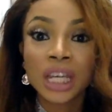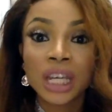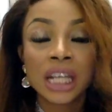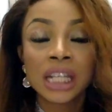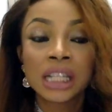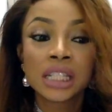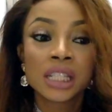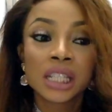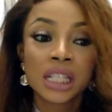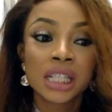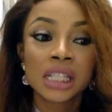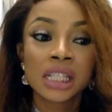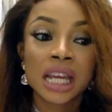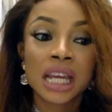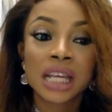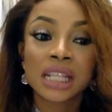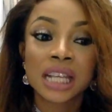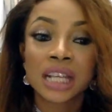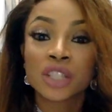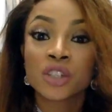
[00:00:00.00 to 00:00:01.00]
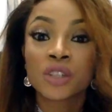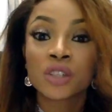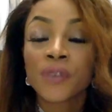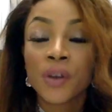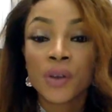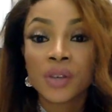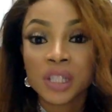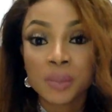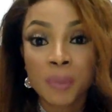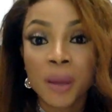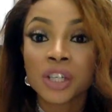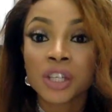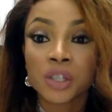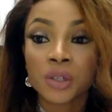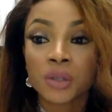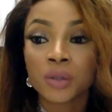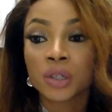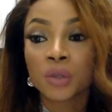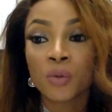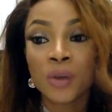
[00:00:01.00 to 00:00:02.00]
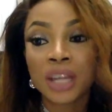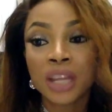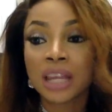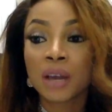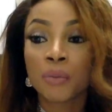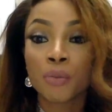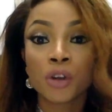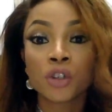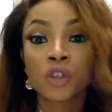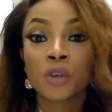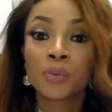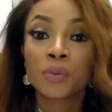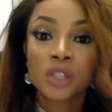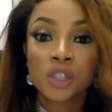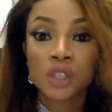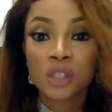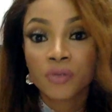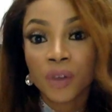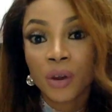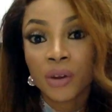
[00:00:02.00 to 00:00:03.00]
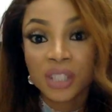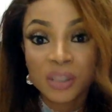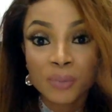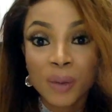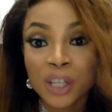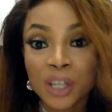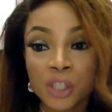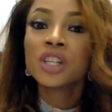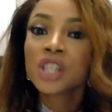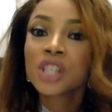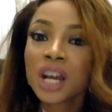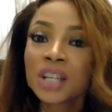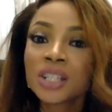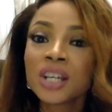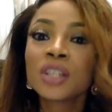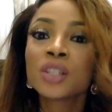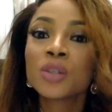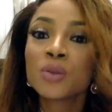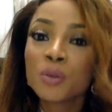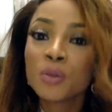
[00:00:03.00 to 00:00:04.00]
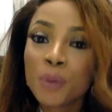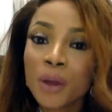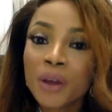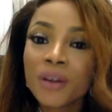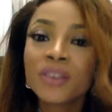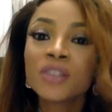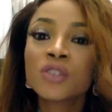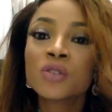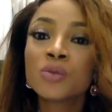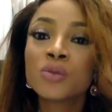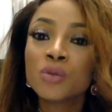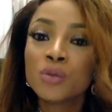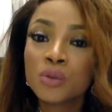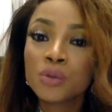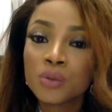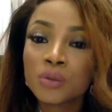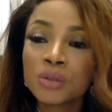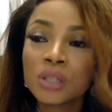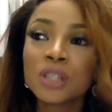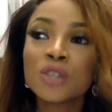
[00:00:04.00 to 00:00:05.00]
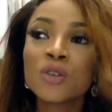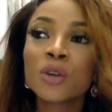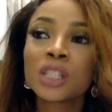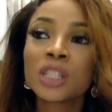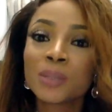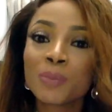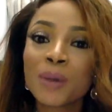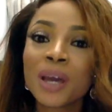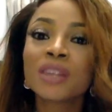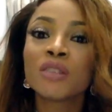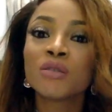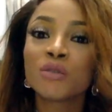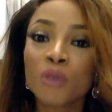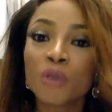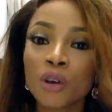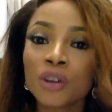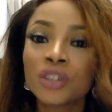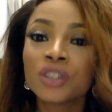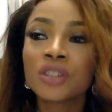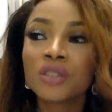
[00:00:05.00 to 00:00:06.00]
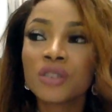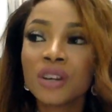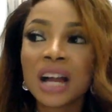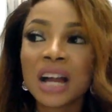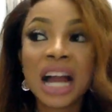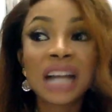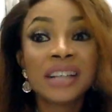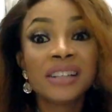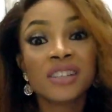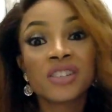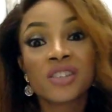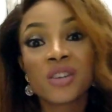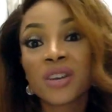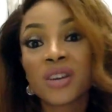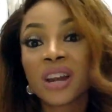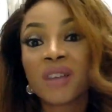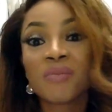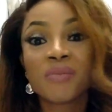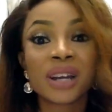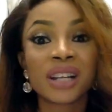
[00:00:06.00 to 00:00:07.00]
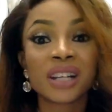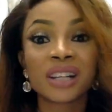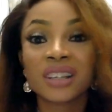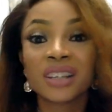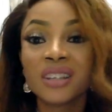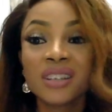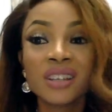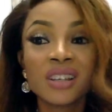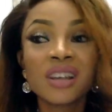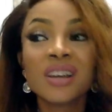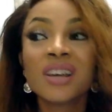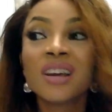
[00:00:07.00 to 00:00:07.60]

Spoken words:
Kids these days are just very special. The way they're brought up is just very special. Shout out to the parents who did not spare the rod. I didn't turn out badly.